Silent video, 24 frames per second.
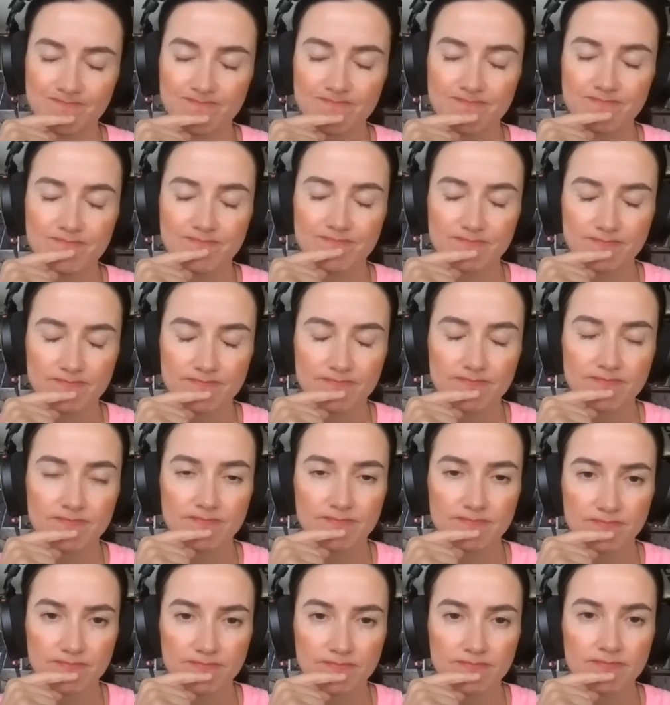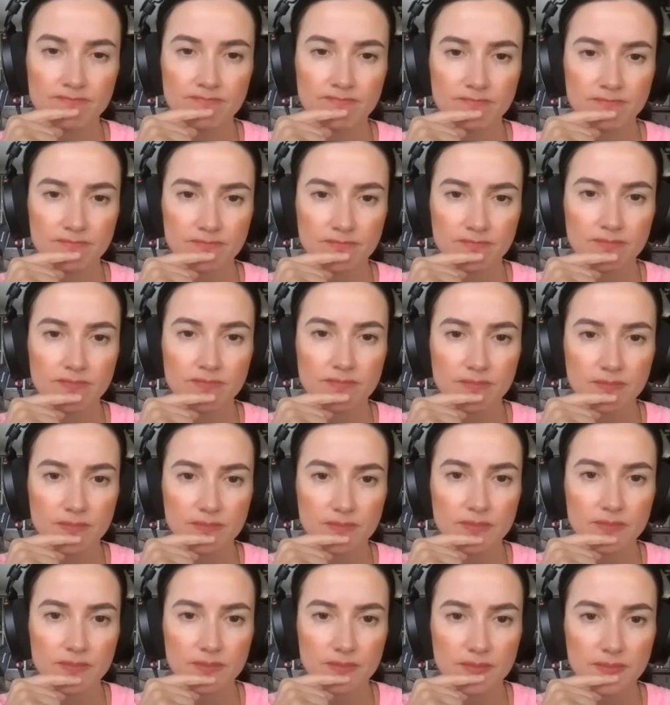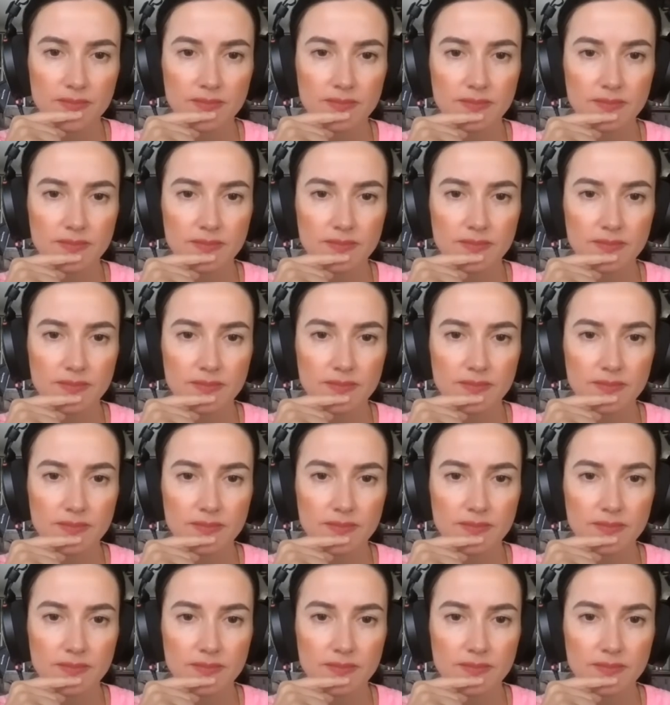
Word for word: Your immune system is attacking your body.